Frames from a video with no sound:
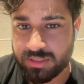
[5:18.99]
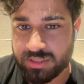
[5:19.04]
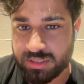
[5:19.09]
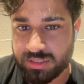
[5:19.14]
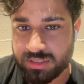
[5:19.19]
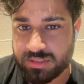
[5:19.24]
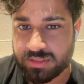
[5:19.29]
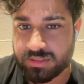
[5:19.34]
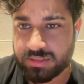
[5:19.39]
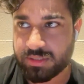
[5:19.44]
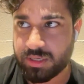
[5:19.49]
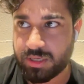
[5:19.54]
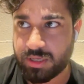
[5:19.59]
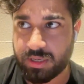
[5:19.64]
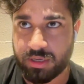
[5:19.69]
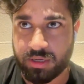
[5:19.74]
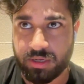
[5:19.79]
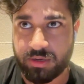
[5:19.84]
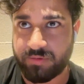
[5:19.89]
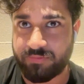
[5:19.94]
This is
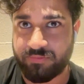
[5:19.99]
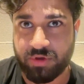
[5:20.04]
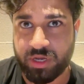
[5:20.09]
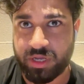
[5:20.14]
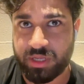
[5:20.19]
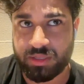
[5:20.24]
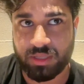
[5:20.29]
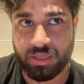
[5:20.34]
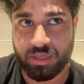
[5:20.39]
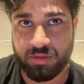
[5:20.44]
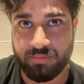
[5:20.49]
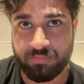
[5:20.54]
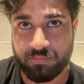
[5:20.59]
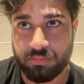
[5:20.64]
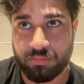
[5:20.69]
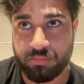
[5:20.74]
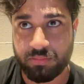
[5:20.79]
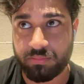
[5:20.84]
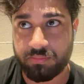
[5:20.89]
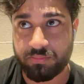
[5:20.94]
why
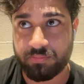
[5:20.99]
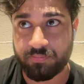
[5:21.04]
they